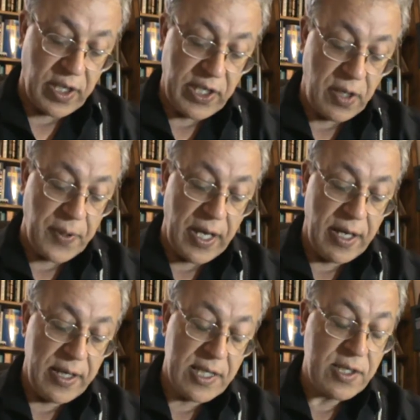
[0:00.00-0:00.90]

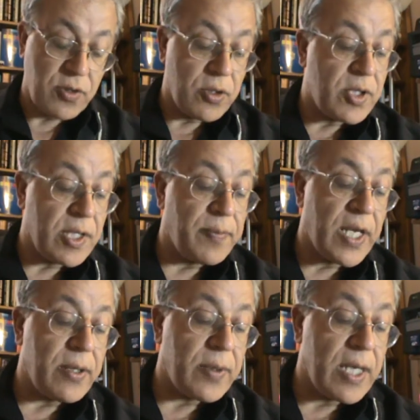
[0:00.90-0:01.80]
daraba is used in
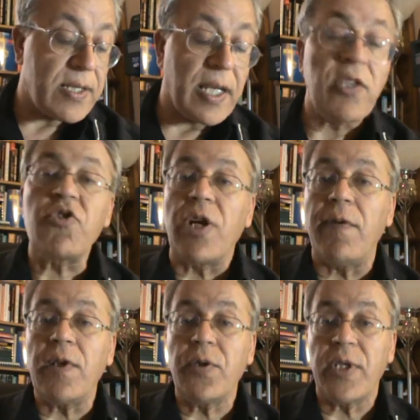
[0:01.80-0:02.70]
many ways, like
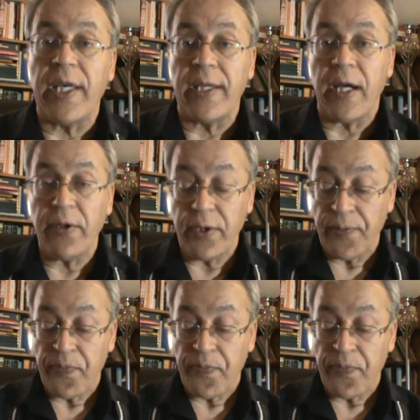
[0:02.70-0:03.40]
travel to get out.